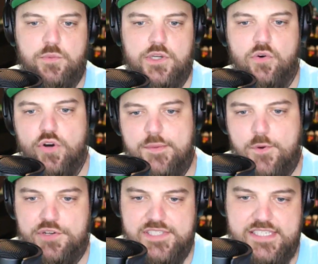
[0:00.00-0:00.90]
Rigori
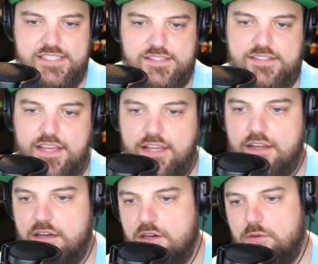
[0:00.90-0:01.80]
Mortis, that
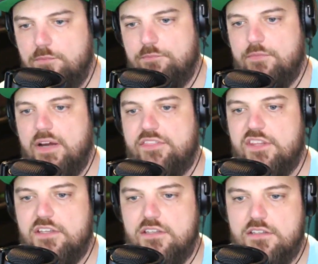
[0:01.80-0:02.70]
I
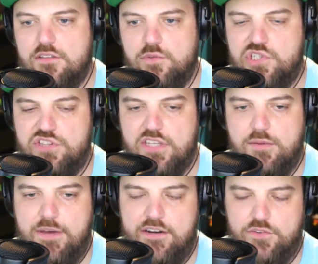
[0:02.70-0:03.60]
think we should think
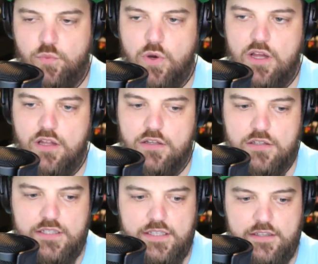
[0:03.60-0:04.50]
about as
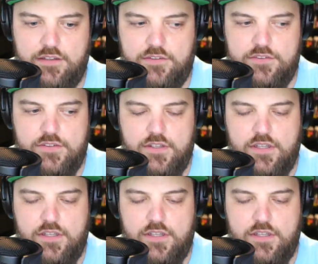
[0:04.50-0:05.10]
well is,